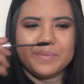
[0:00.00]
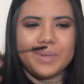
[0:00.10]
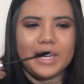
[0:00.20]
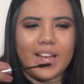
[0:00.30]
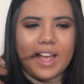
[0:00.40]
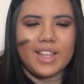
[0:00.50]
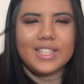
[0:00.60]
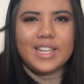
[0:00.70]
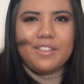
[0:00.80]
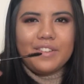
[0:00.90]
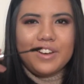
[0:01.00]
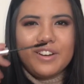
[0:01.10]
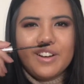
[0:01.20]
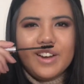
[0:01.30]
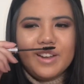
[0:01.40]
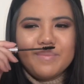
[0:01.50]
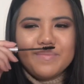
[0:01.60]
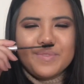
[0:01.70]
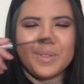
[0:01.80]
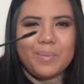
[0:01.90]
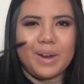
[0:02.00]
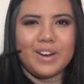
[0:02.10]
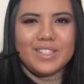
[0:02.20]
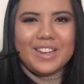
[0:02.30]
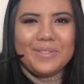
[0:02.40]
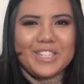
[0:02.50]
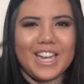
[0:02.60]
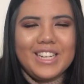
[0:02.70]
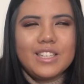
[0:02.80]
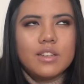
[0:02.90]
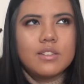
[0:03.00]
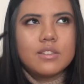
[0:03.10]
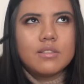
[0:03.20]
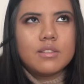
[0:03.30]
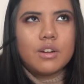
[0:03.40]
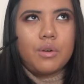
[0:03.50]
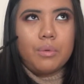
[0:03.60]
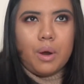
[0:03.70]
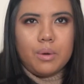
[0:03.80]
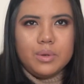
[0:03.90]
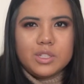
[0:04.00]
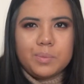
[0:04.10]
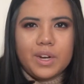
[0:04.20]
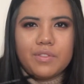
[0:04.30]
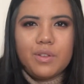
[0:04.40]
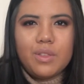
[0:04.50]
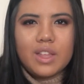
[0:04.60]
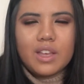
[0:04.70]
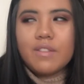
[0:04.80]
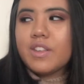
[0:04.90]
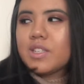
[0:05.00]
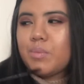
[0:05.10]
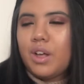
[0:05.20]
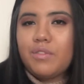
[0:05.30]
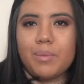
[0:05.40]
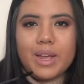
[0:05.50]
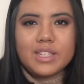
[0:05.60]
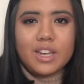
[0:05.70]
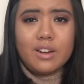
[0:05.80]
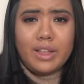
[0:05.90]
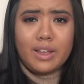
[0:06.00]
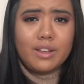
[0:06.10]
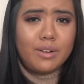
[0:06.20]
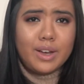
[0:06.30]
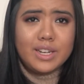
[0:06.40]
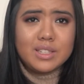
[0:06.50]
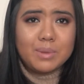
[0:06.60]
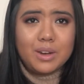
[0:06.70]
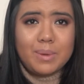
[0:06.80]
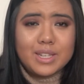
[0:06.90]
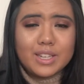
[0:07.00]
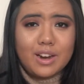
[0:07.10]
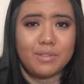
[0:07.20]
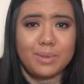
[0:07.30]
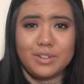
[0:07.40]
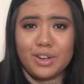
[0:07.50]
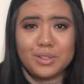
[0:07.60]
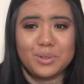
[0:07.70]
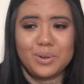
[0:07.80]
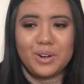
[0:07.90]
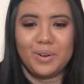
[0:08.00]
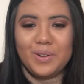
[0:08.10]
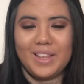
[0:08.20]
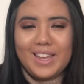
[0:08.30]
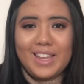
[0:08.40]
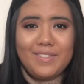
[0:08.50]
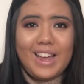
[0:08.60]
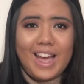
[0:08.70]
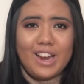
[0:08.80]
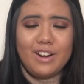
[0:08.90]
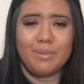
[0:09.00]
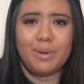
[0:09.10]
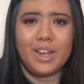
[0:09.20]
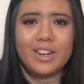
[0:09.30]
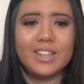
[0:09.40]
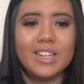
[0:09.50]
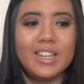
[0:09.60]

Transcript: but it's like vinegary with a berry scent, which kind of smells gross. But if you think of the smell of your mascara, like go ahead and smell your mascara from the drugstore or like even a higher end brand.